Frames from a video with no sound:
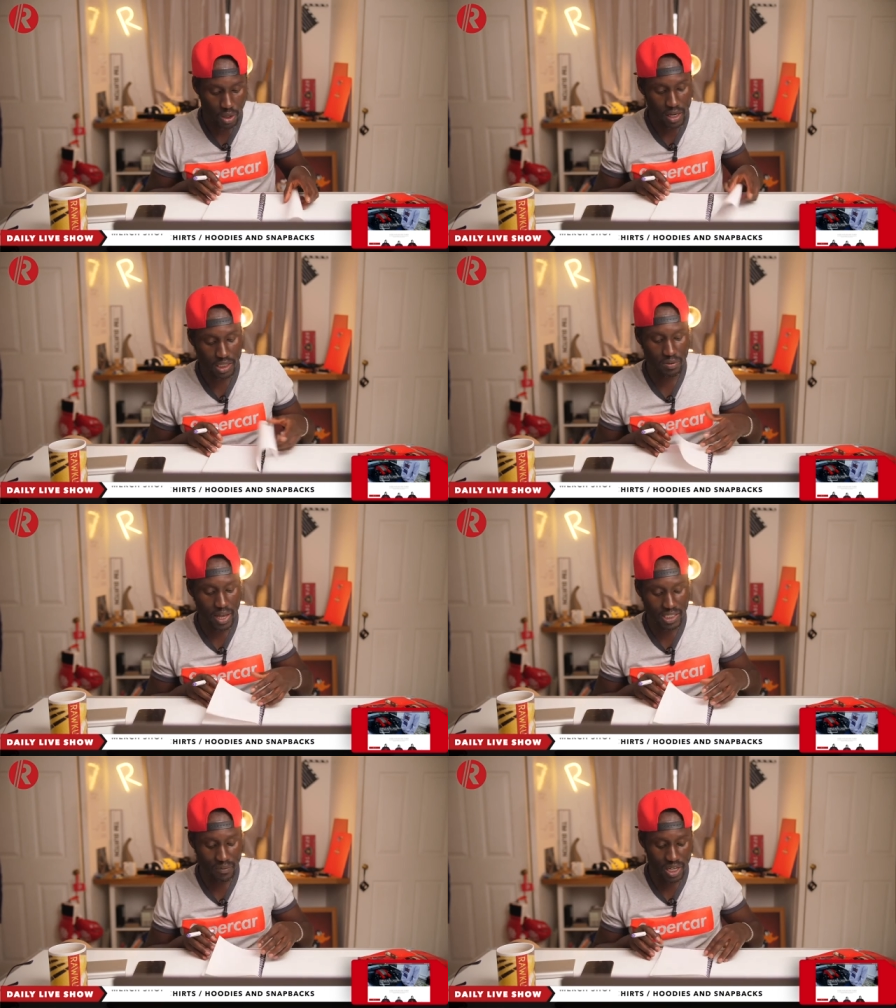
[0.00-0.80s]
So unless
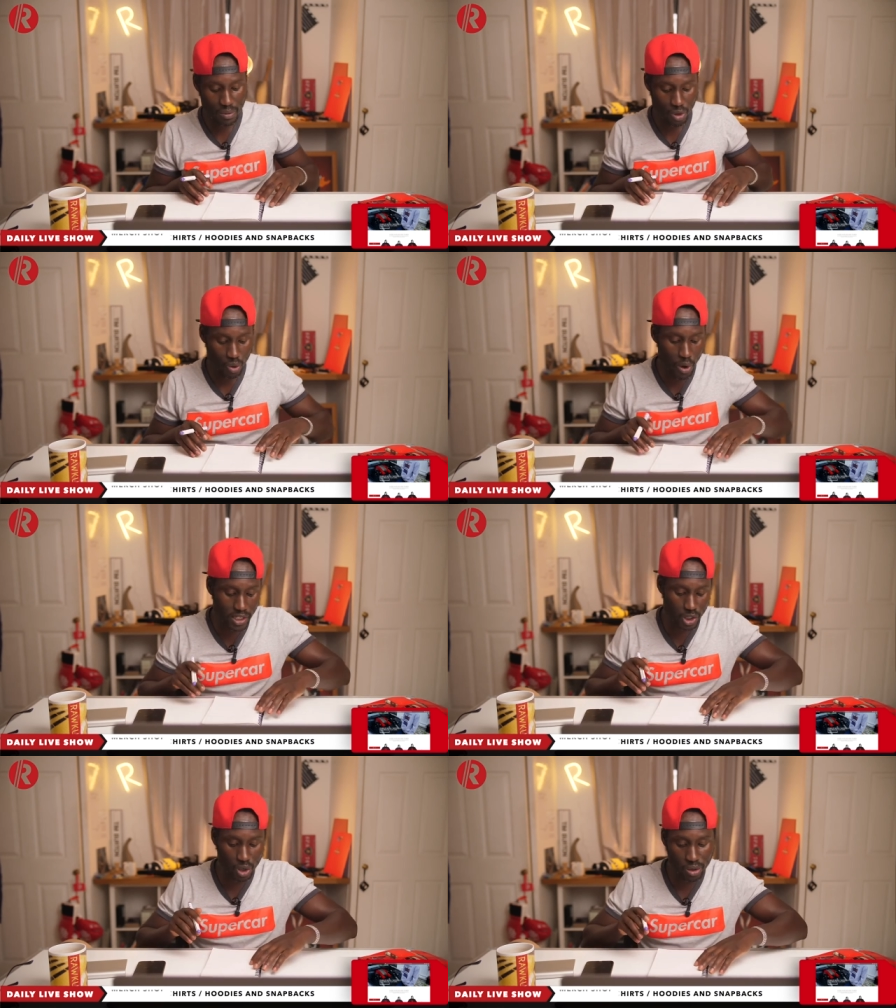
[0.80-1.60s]
you guys have any more
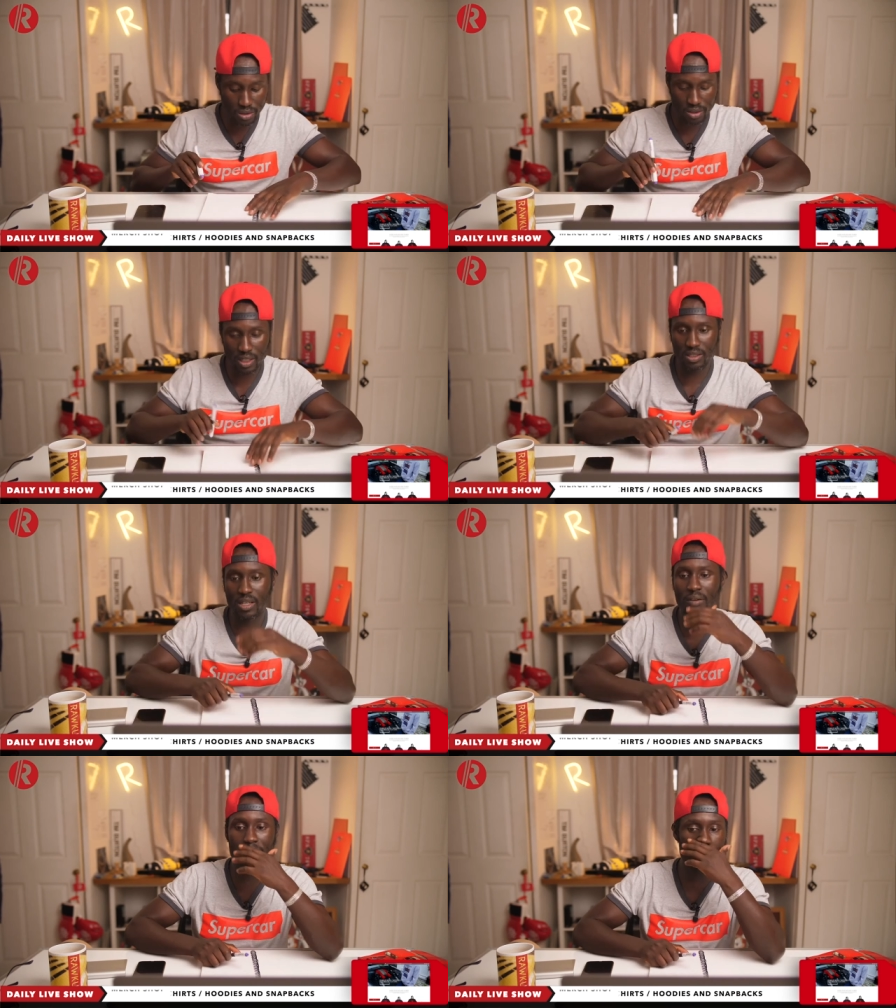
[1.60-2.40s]
questions
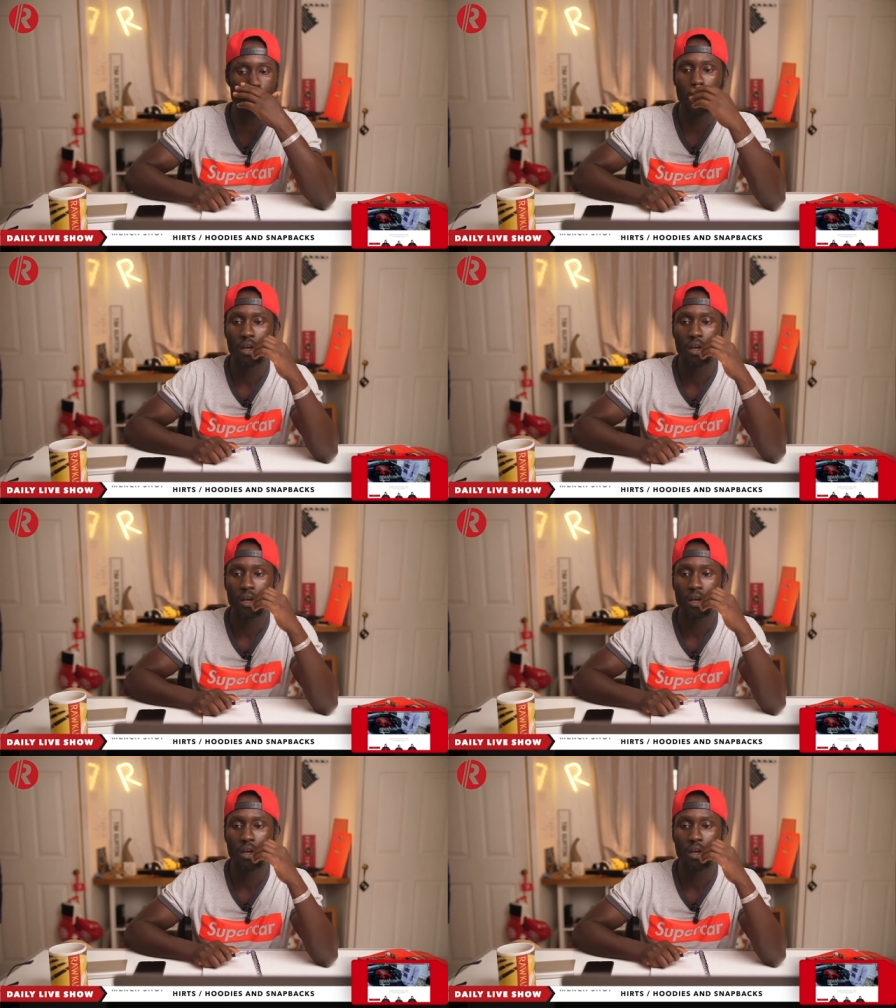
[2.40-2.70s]
and stuff,